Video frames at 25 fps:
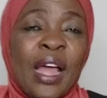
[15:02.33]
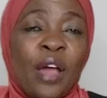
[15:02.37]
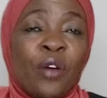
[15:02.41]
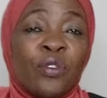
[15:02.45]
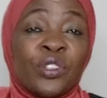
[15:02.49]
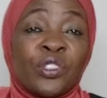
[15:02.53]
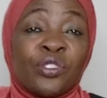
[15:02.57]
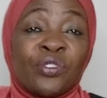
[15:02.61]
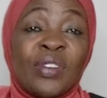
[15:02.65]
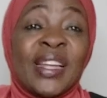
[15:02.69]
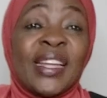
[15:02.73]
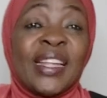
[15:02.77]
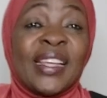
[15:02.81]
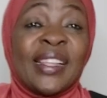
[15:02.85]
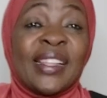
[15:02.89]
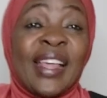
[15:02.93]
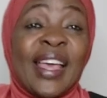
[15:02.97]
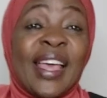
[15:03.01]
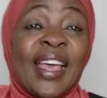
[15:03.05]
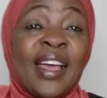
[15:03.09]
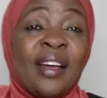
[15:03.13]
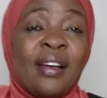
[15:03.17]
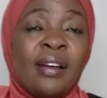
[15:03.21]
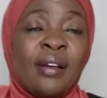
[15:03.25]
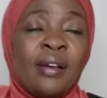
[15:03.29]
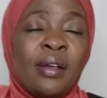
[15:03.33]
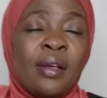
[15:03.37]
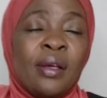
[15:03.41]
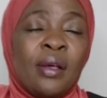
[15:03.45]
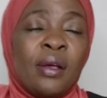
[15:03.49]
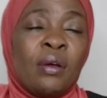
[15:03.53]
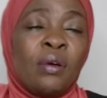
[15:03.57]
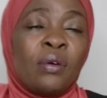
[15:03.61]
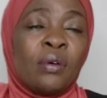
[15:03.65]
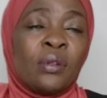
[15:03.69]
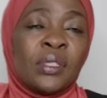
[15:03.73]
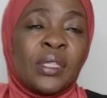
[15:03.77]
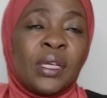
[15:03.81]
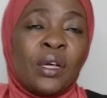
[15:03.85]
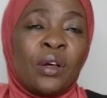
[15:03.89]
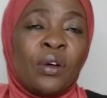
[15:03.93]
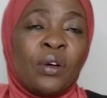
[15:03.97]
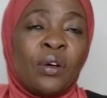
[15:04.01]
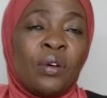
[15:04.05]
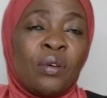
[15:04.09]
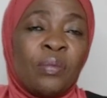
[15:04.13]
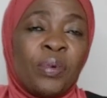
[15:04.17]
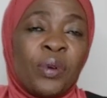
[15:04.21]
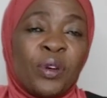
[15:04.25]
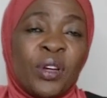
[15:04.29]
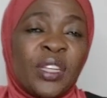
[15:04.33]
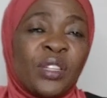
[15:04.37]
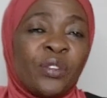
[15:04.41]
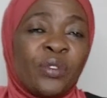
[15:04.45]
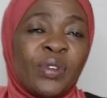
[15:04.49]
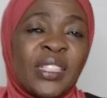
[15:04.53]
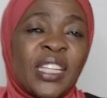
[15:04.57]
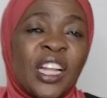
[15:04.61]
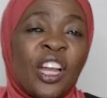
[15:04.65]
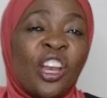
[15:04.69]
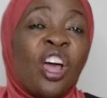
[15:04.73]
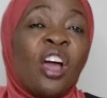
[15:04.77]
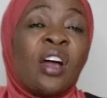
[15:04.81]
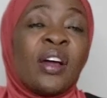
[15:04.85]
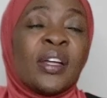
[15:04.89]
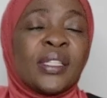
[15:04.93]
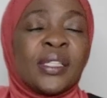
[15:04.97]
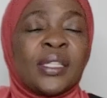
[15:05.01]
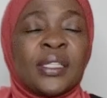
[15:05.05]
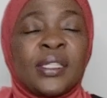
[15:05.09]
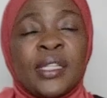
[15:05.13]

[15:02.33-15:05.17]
I was reading there. It was a lot.